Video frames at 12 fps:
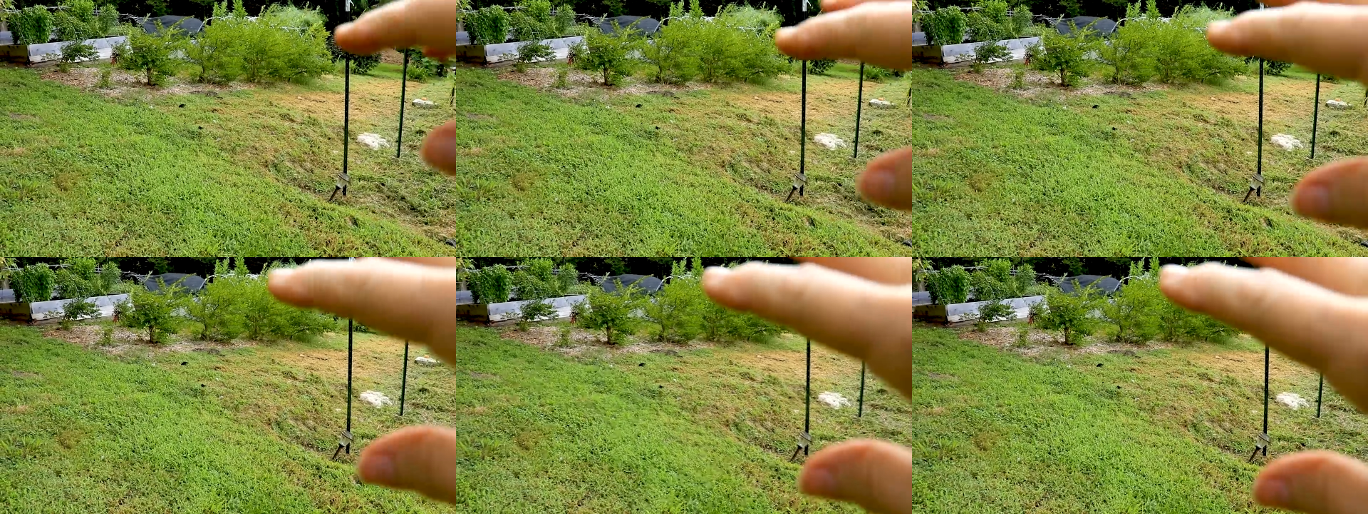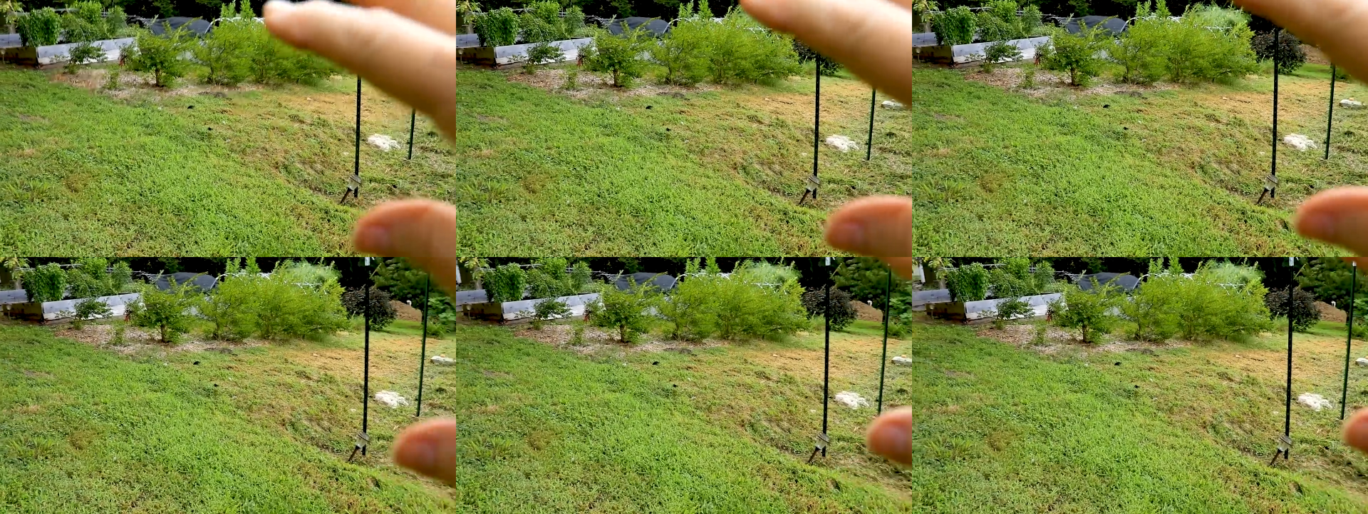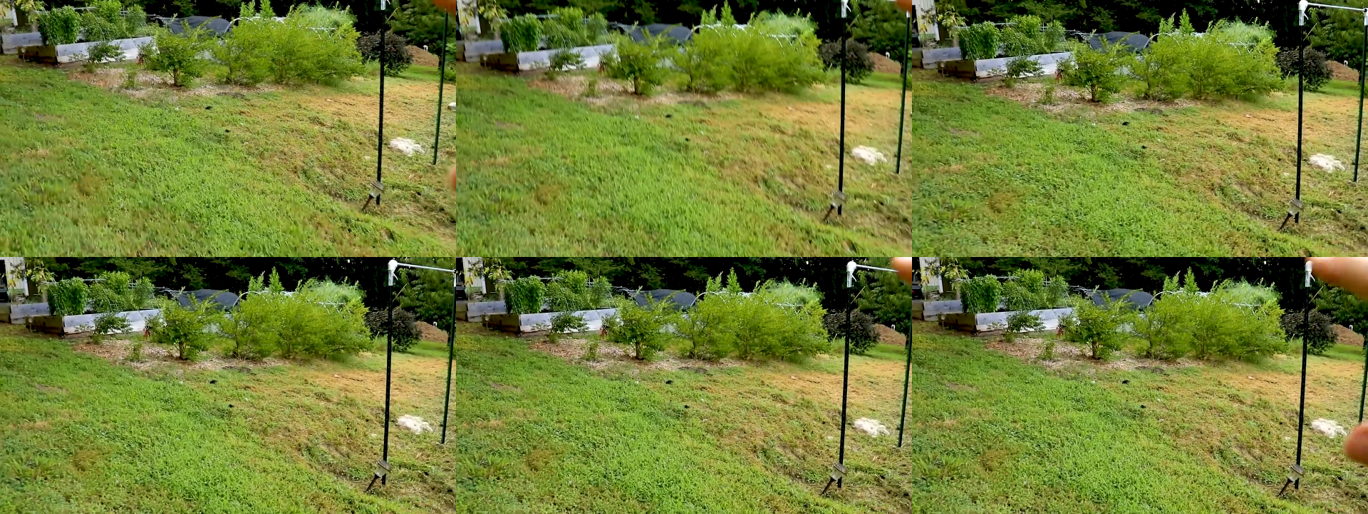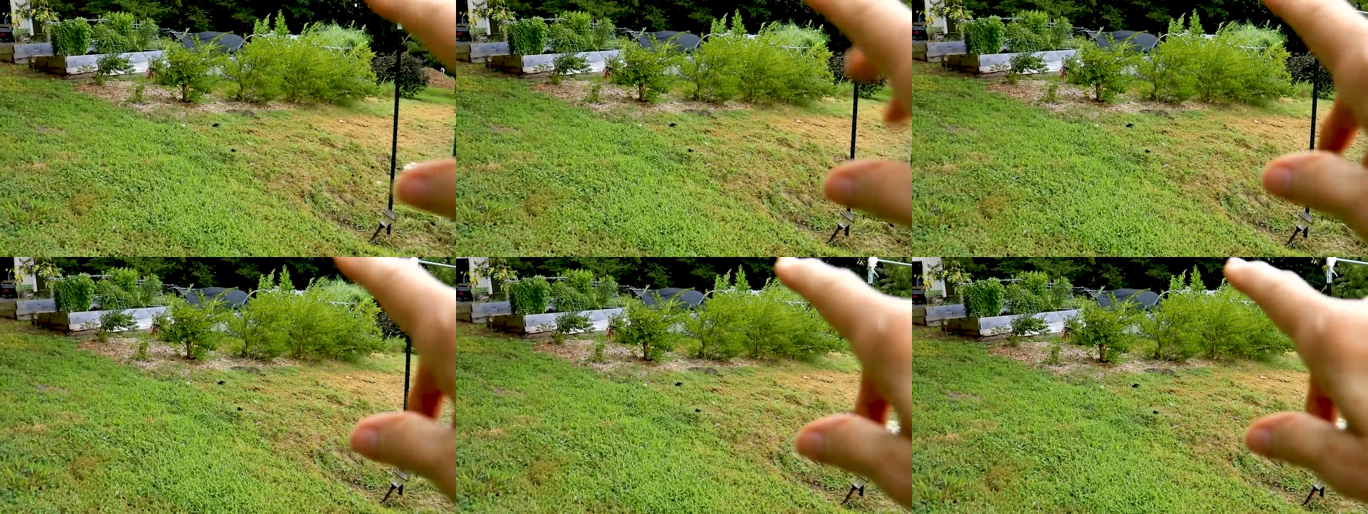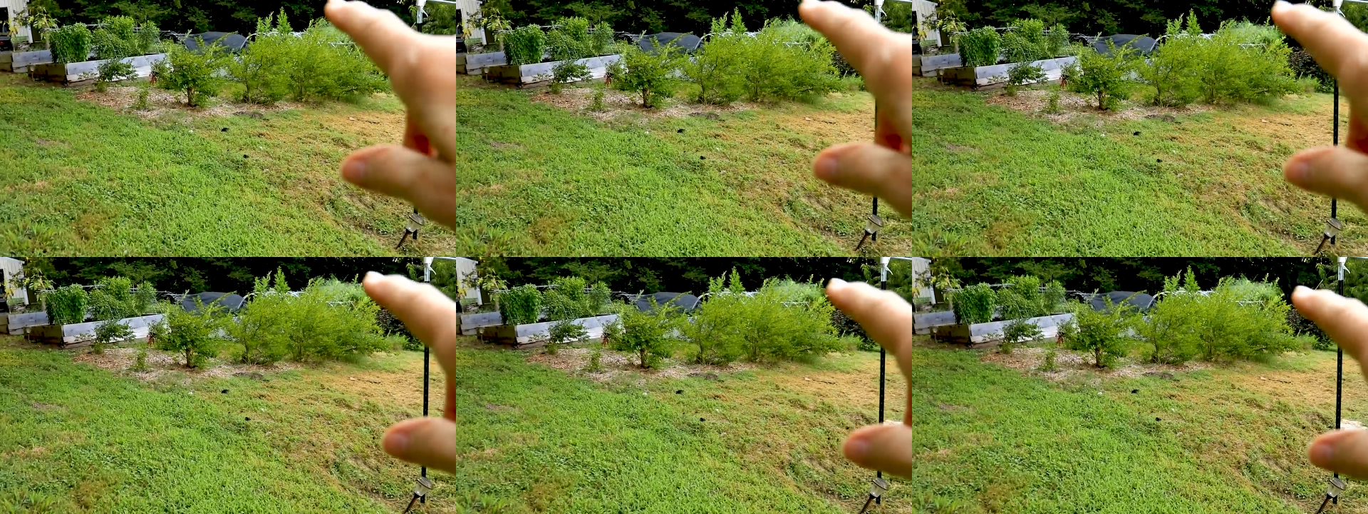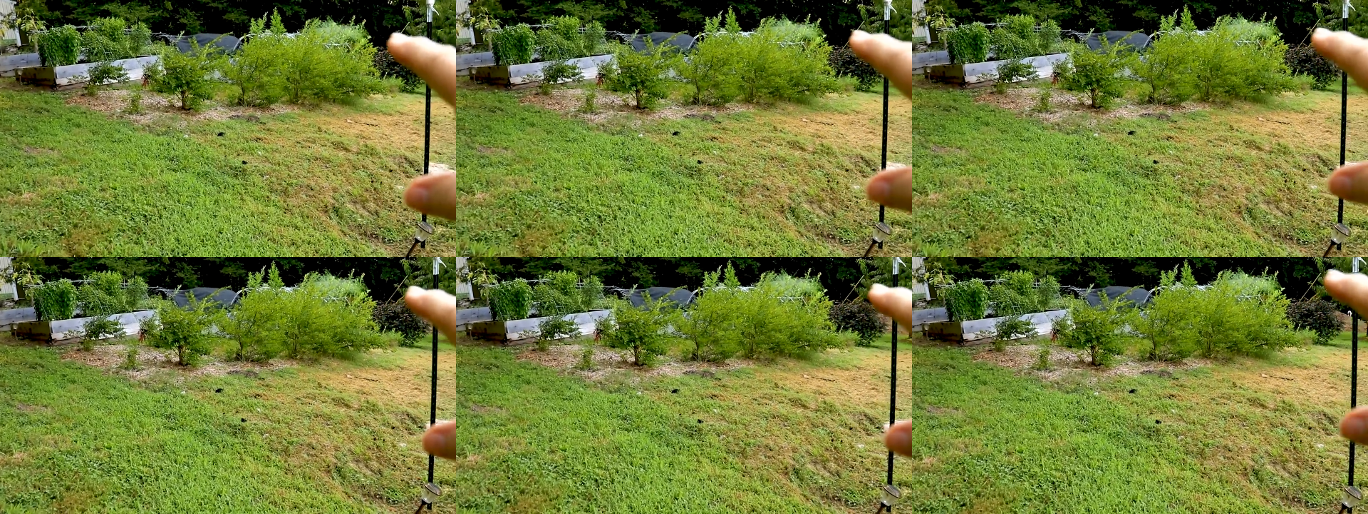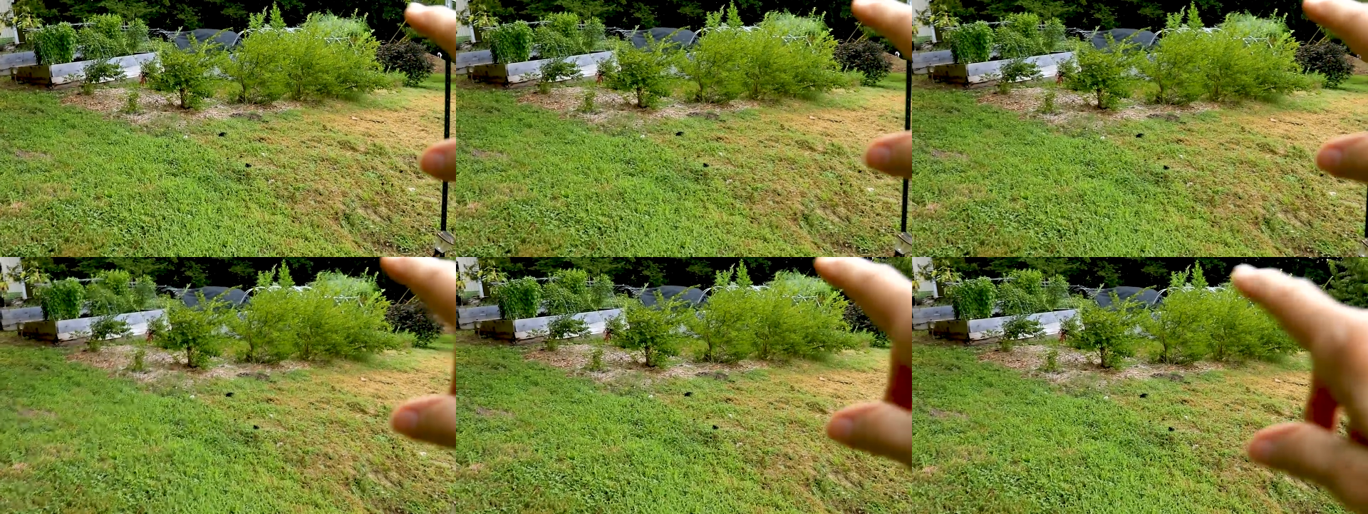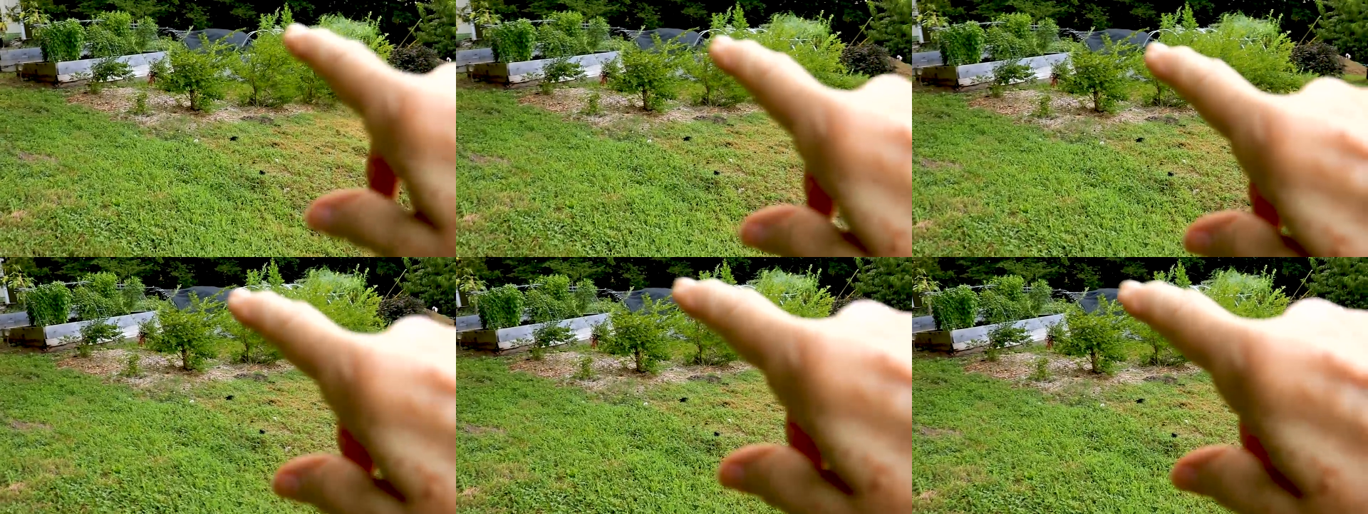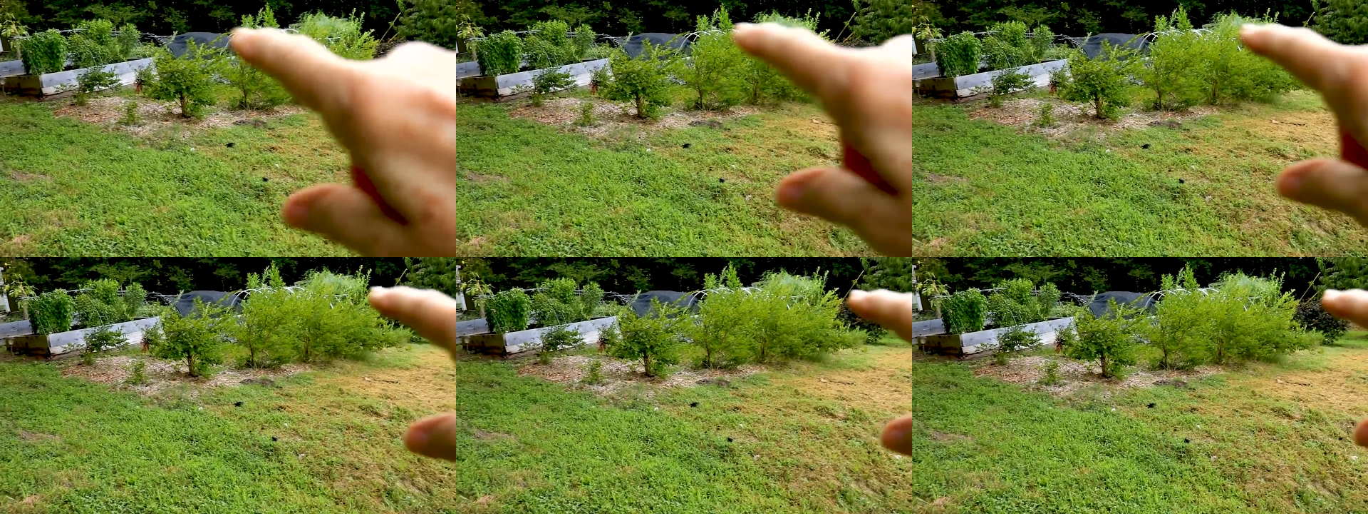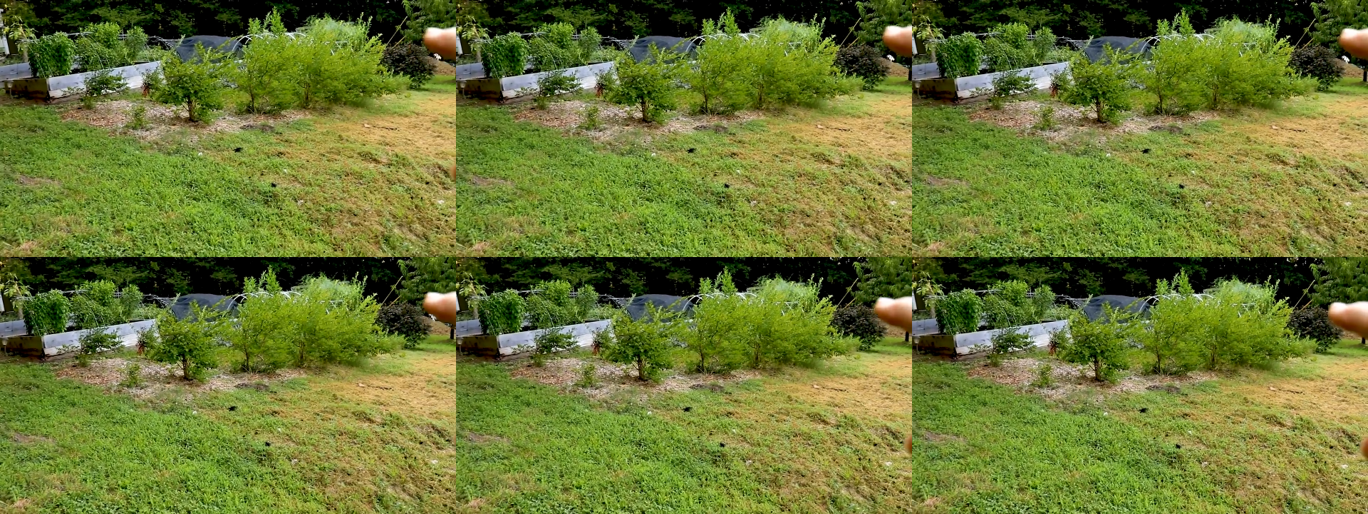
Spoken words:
(no speaker visible)